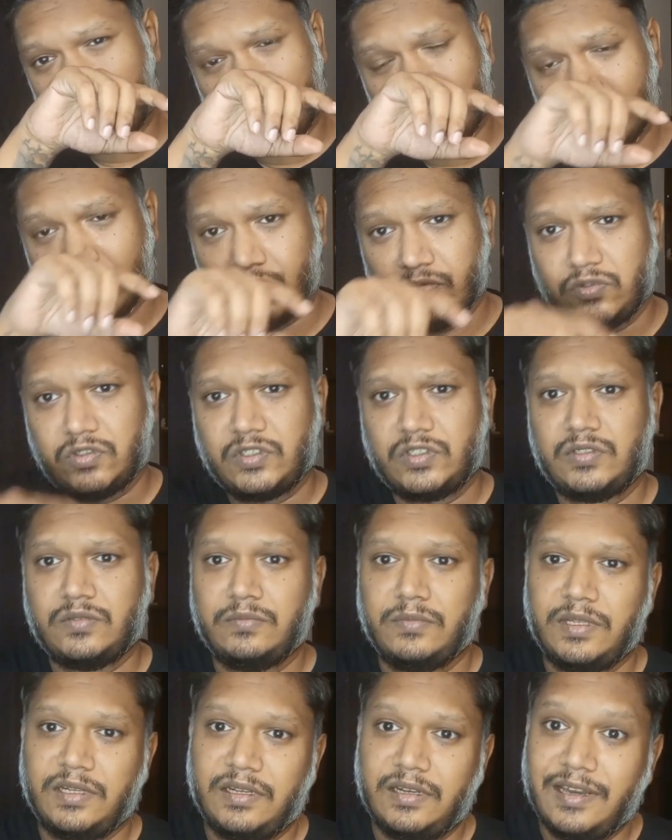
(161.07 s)
rose,
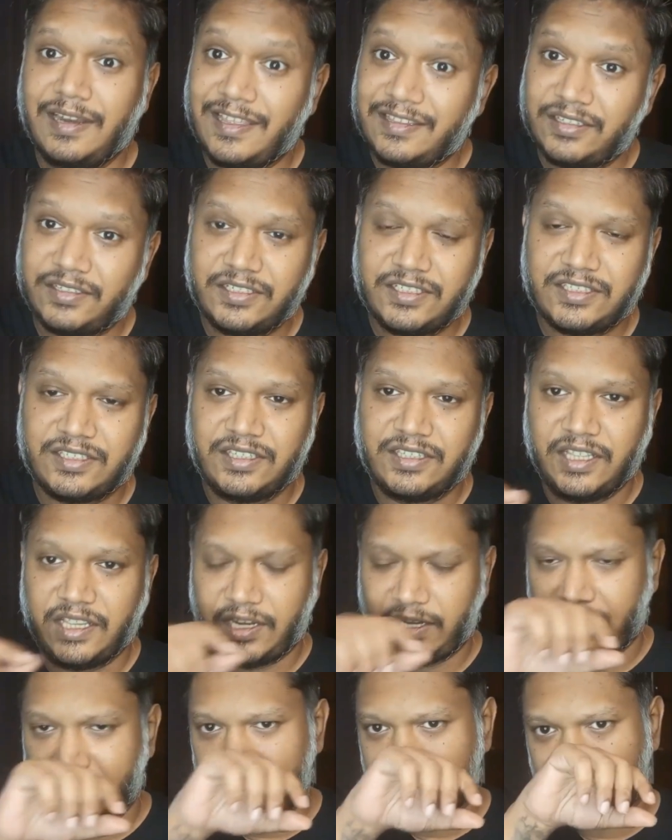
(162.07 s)
but leather is
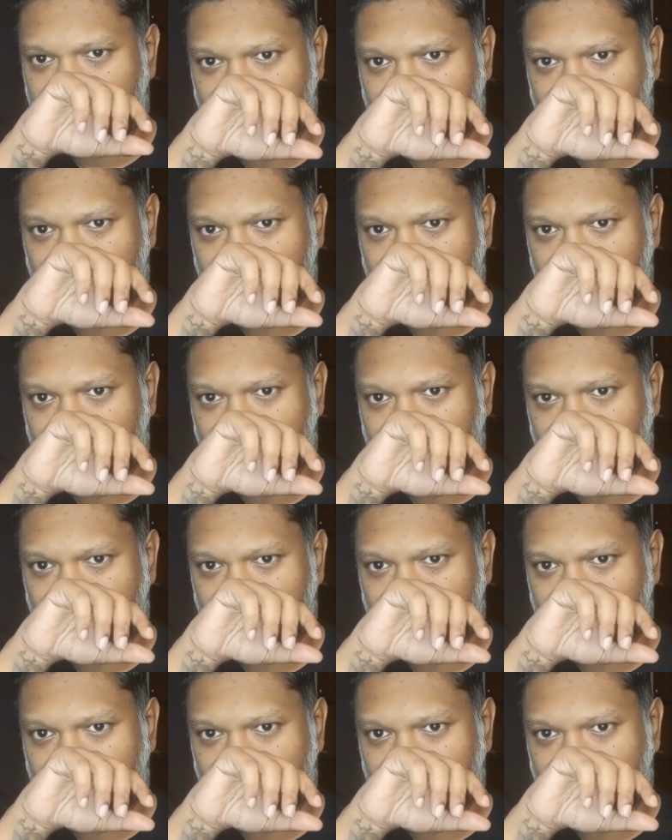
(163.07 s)
there.